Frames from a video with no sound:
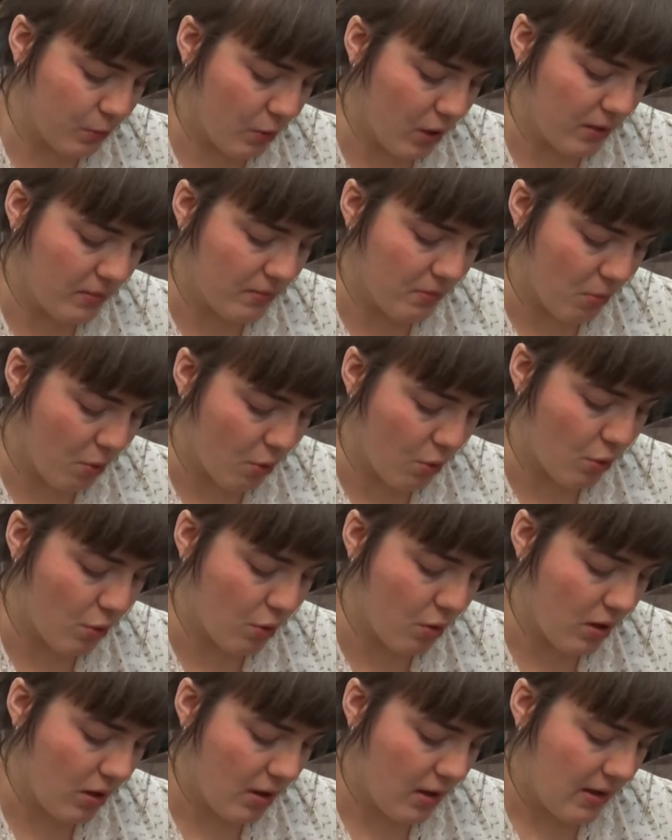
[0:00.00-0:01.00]
one
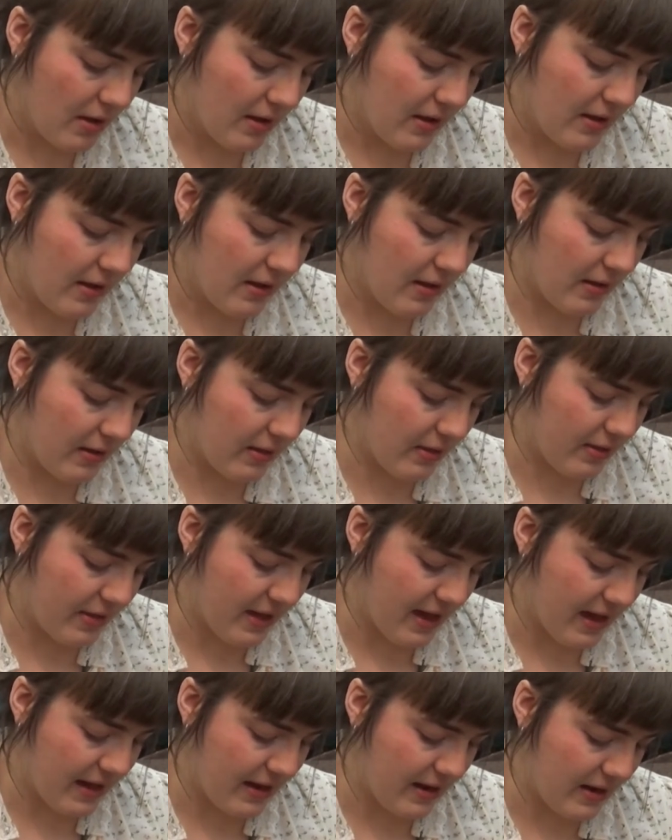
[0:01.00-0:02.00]
more
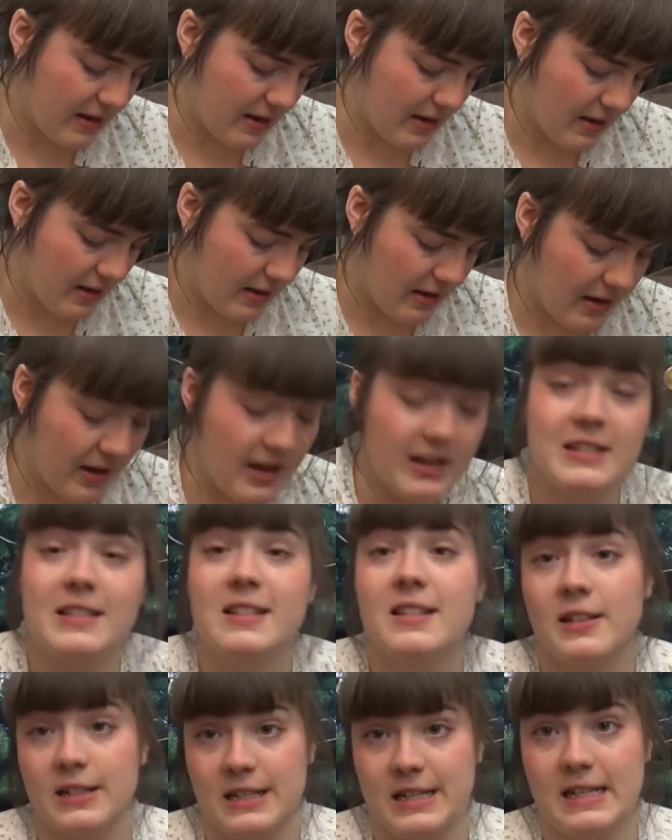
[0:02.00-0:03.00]
than I
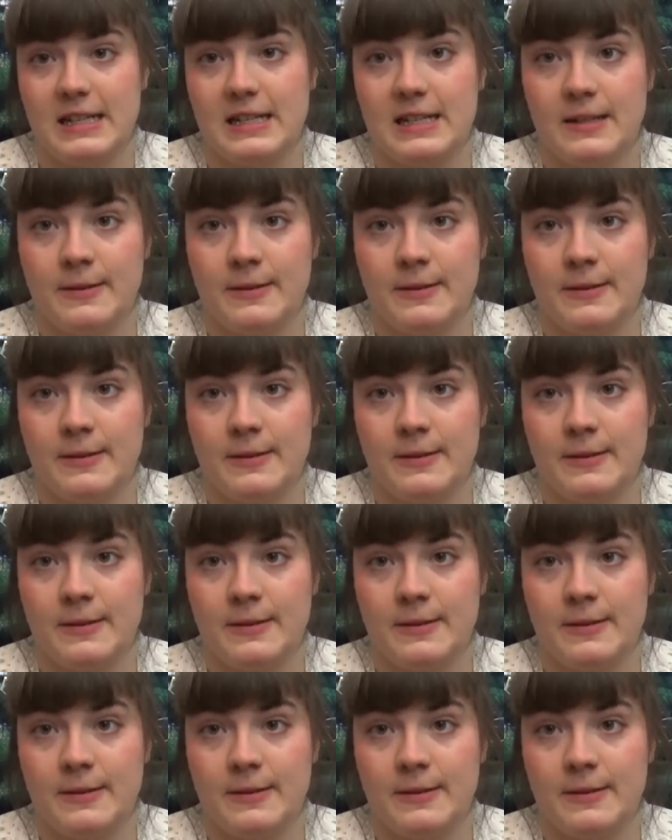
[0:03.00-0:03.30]
started.